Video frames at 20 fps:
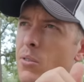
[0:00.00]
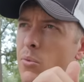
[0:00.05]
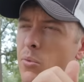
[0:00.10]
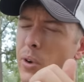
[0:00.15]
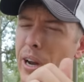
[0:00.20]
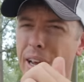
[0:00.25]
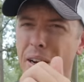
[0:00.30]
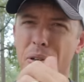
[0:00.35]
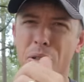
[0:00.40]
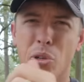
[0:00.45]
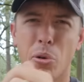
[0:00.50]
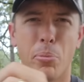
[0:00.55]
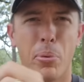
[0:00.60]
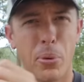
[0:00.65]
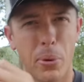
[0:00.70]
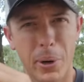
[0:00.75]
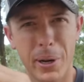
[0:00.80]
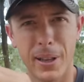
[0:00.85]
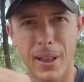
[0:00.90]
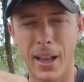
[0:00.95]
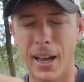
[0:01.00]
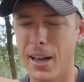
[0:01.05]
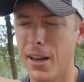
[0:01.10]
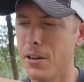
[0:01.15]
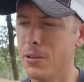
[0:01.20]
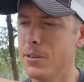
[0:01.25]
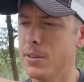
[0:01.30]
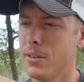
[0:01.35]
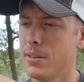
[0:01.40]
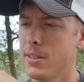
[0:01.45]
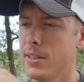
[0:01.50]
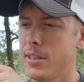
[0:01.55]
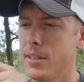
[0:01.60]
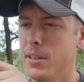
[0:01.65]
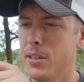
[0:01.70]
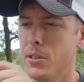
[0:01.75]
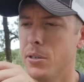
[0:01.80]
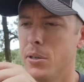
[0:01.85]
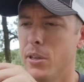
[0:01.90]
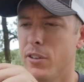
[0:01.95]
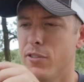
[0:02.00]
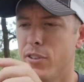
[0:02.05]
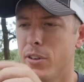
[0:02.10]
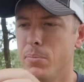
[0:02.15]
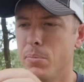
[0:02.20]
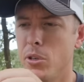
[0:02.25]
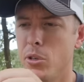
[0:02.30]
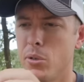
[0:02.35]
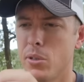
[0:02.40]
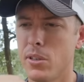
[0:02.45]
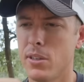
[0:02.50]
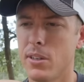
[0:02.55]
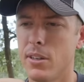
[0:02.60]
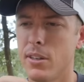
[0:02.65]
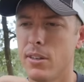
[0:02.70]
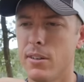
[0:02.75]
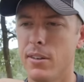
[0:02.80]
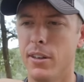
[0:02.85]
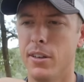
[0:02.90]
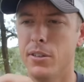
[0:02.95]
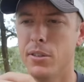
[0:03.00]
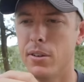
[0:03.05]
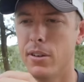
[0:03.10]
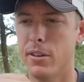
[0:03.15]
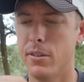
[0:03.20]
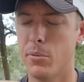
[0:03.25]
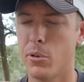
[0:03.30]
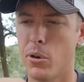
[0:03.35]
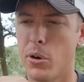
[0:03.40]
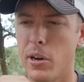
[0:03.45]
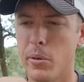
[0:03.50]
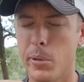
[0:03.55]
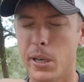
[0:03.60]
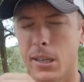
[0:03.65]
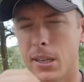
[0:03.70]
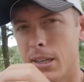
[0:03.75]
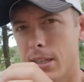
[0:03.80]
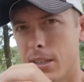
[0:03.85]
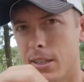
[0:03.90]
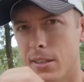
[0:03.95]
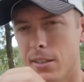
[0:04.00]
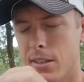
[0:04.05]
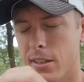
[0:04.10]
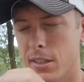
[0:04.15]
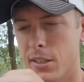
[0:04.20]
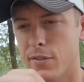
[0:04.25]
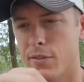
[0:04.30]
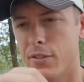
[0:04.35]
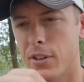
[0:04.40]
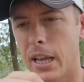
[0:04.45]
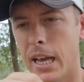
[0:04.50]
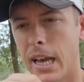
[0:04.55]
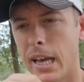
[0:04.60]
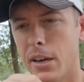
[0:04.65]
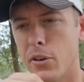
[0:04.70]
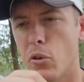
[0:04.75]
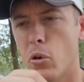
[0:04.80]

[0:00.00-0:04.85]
Rattles are pretty loud. You know, if I'm using a crankbait like this that's flat,